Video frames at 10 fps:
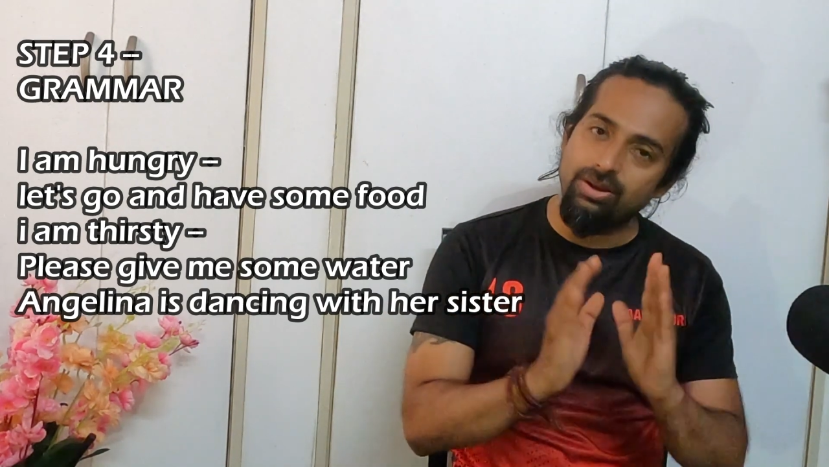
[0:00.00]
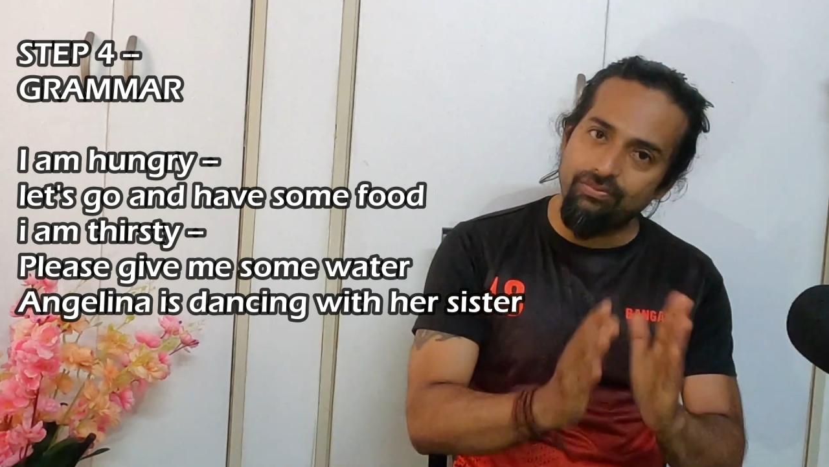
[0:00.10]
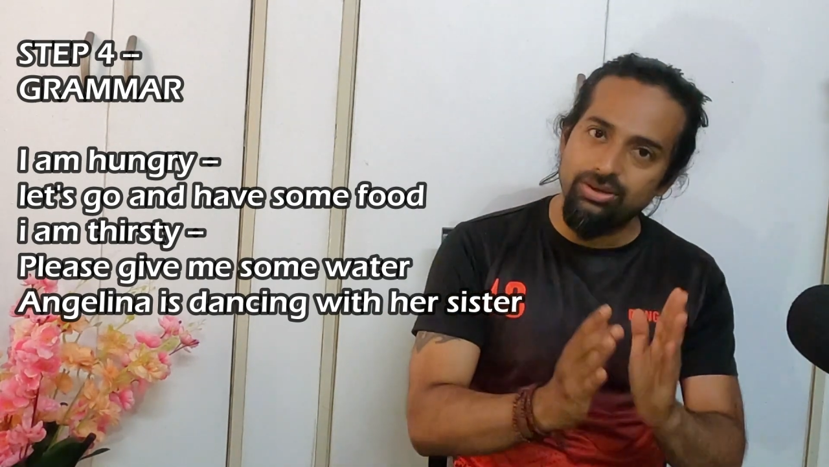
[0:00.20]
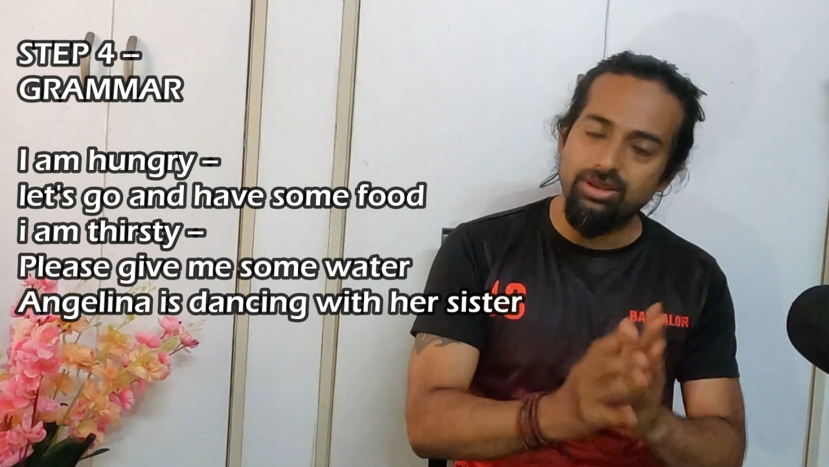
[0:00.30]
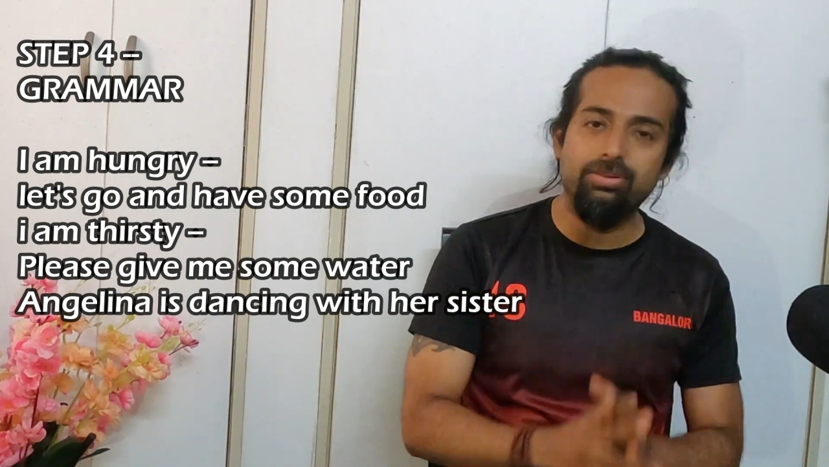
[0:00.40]

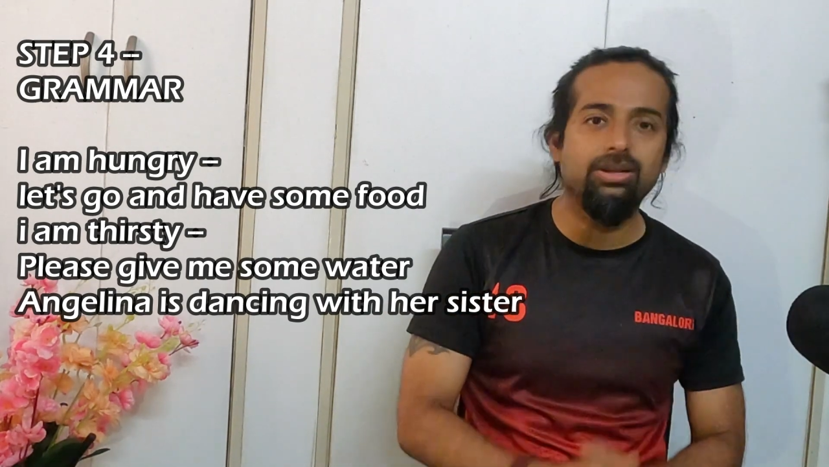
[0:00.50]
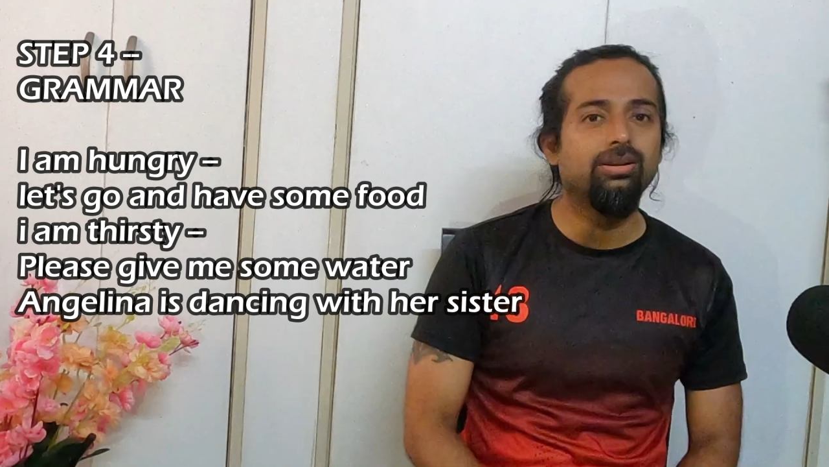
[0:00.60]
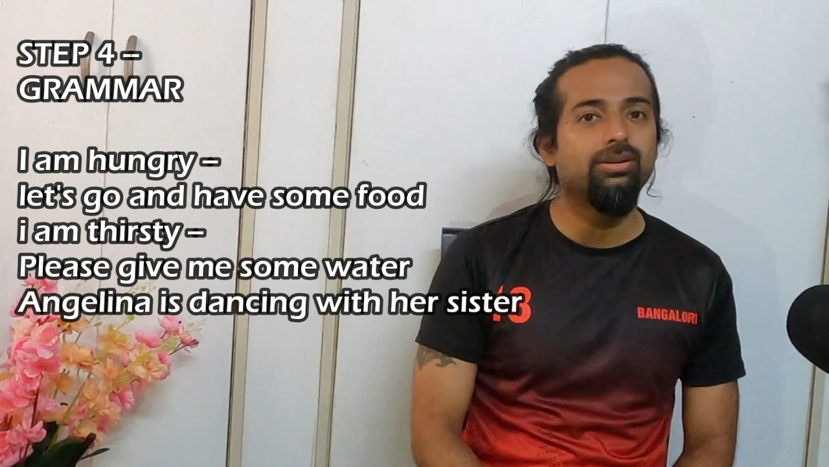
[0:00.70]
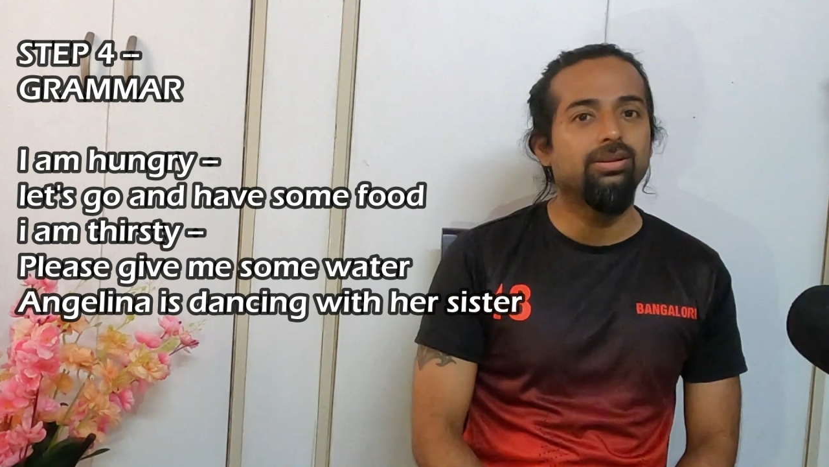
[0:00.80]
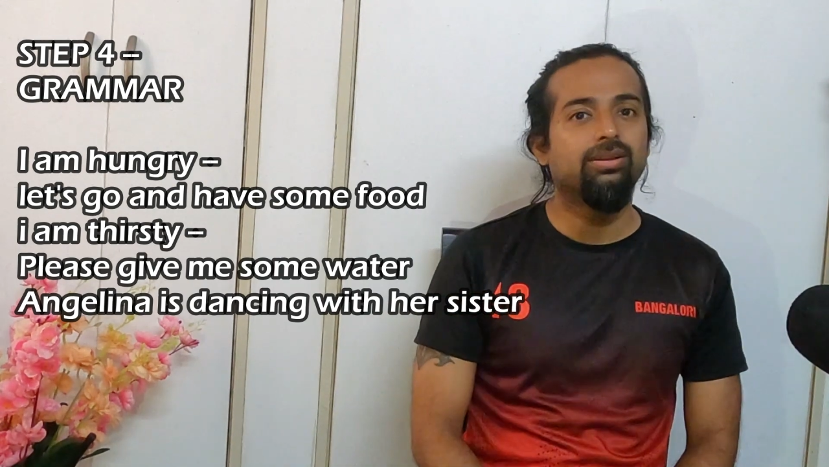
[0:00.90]

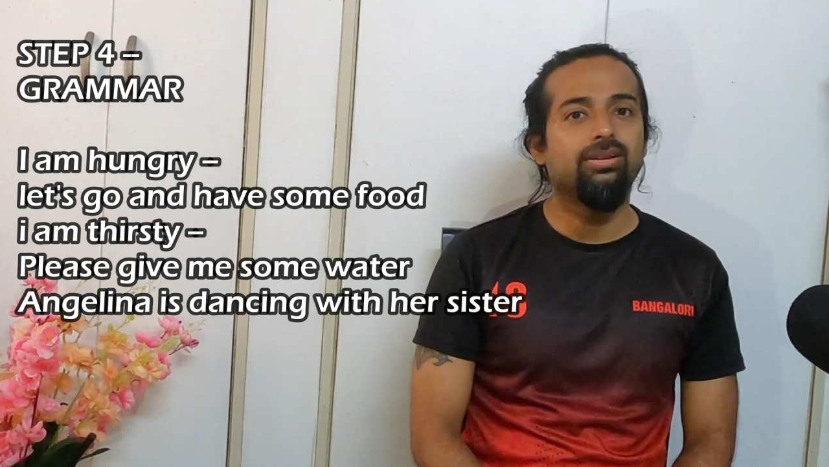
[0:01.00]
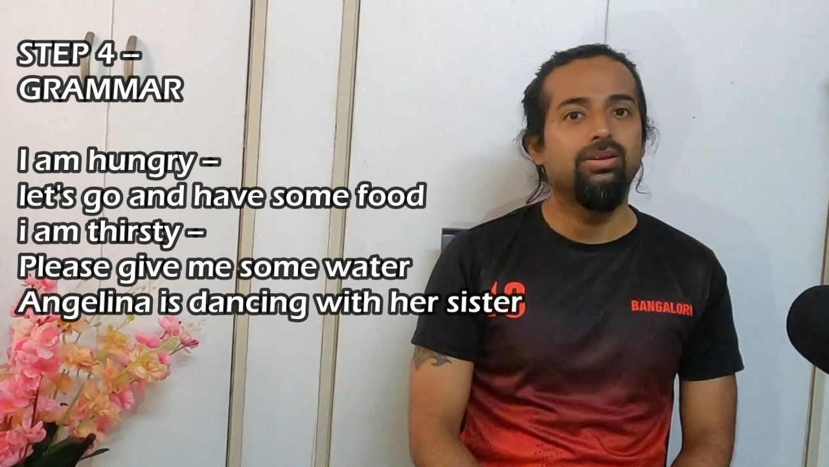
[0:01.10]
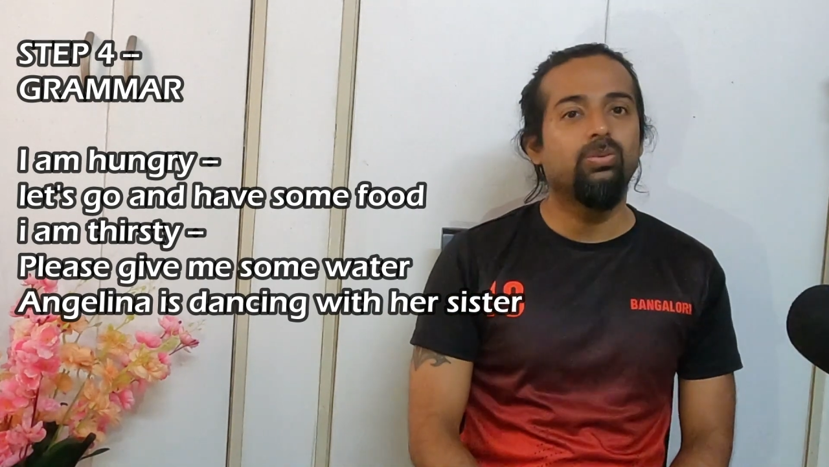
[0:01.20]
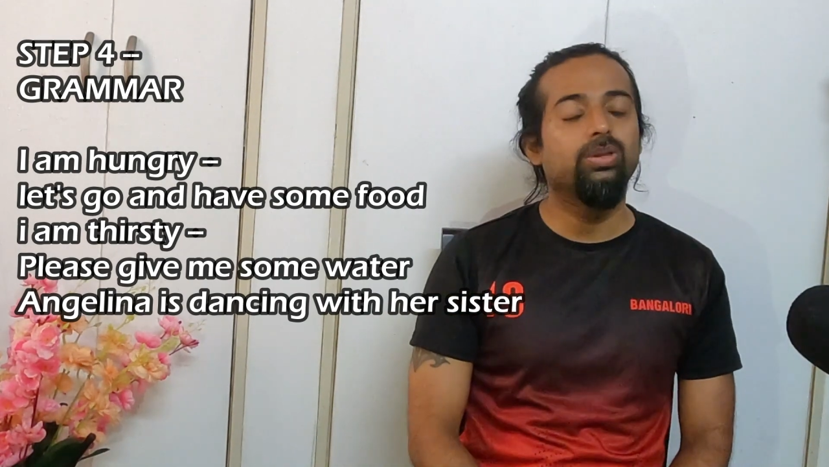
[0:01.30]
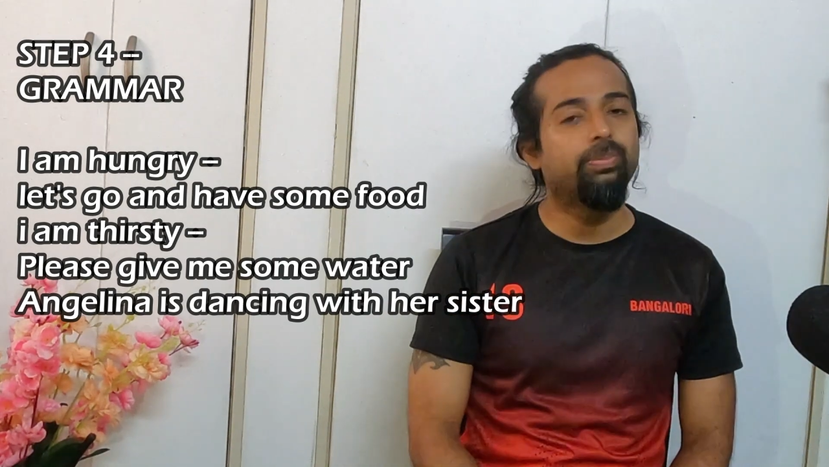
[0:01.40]
comfortable
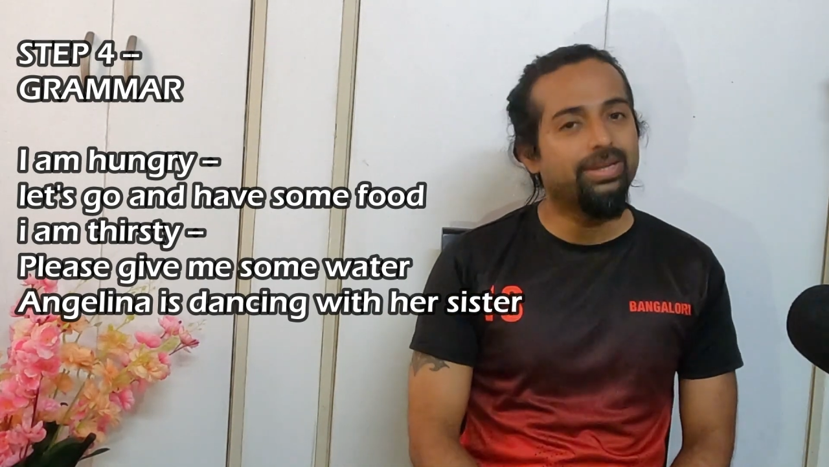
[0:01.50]
with